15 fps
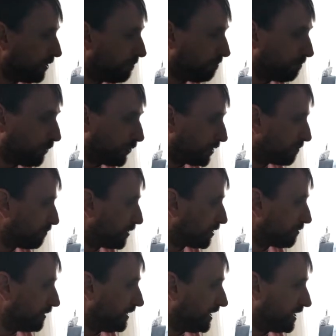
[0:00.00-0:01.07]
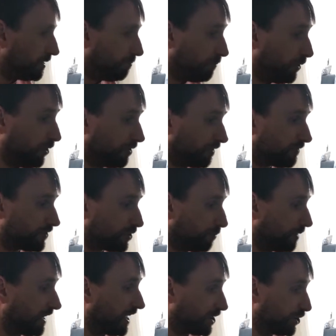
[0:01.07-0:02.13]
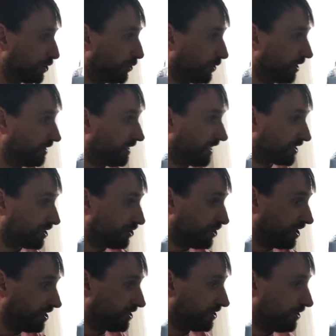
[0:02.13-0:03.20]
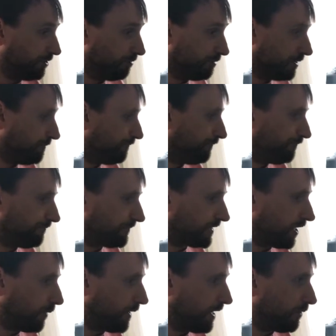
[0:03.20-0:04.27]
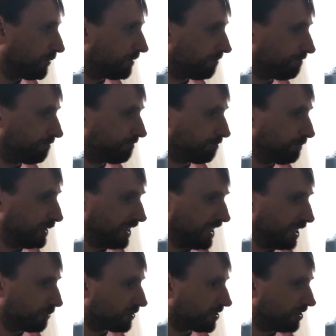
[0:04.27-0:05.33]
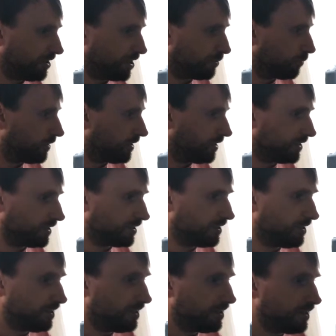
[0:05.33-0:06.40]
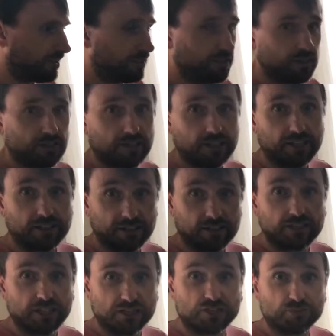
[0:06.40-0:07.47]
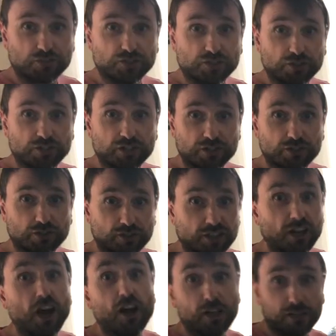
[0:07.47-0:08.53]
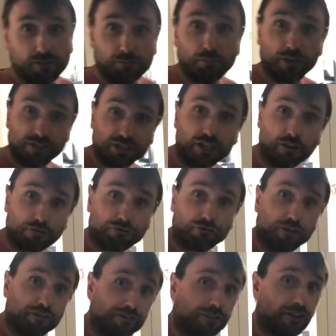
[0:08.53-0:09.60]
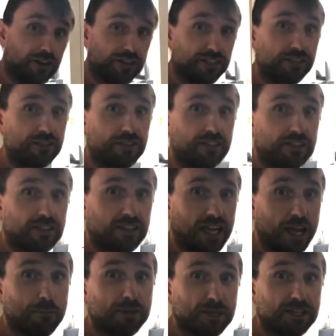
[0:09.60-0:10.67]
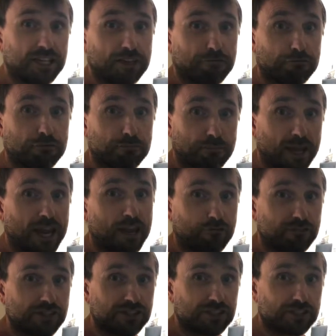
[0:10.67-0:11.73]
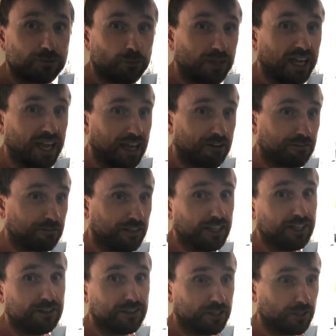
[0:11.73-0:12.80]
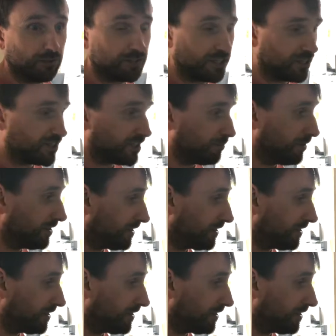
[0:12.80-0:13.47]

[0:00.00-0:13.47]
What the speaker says: you boys possibly need to burn off some of that sugar. I suggest you go out and play outside while I then get some studying done, and I'll myself try and find how many different Marys we have in the New Testament.